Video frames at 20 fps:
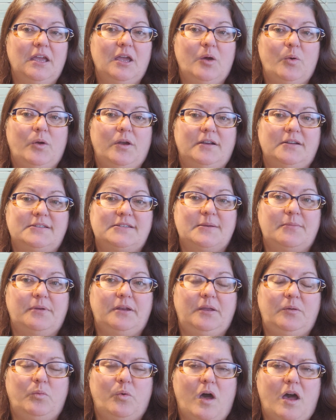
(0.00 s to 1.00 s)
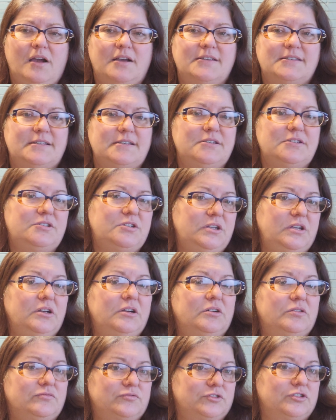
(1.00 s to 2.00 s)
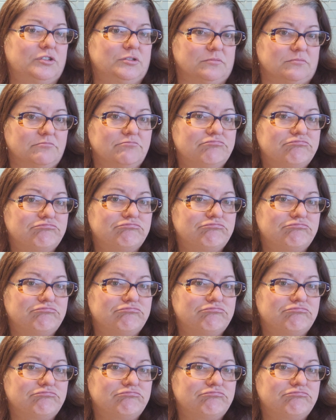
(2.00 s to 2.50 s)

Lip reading: where somebody walks into your room.